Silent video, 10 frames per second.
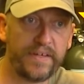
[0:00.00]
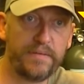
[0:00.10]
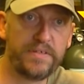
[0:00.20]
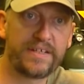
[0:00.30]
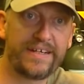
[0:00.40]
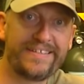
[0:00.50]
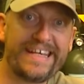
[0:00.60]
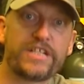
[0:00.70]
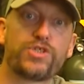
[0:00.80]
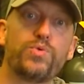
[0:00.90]
you get
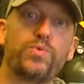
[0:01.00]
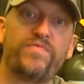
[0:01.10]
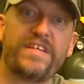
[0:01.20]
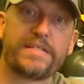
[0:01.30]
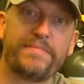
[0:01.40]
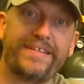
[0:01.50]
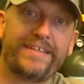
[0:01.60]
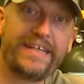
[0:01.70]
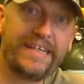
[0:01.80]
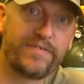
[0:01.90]
natural vitamin
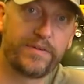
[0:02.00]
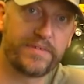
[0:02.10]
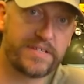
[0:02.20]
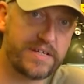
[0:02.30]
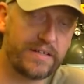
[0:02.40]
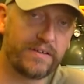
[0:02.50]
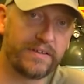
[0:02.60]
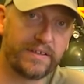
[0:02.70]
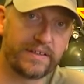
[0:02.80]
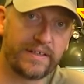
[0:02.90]
D from the
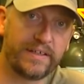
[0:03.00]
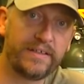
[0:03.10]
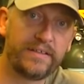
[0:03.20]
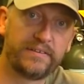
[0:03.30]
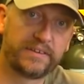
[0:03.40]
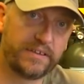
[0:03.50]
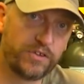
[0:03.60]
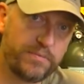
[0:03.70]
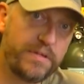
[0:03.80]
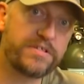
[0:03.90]
sunlight, okay? So
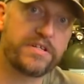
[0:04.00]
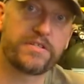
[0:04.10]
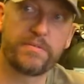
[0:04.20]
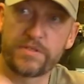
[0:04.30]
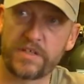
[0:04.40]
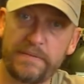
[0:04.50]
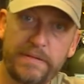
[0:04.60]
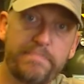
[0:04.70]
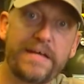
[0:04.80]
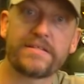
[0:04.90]
your immune system is going to be
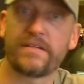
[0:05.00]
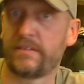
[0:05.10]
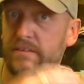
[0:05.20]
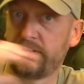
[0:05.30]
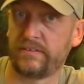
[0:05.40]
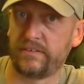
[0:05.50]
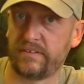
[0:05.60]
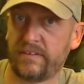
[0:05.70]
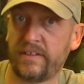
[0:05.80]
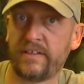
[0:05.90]
better,
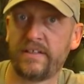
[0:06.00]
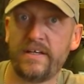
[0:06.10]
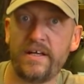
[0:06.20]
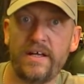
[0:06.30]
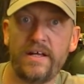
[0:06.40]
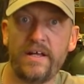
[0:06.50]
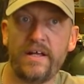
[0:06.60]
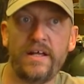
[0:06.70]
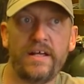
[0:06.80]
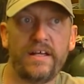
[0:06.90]
alright?
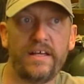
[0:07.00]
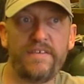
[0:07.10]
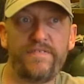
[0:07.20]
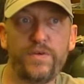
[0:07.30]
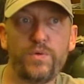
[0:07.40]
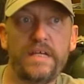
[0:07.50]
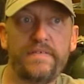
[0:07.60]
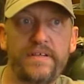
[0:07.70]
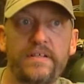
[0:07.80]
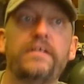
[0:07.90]
If you're
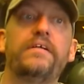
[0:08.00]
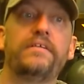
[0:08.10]
living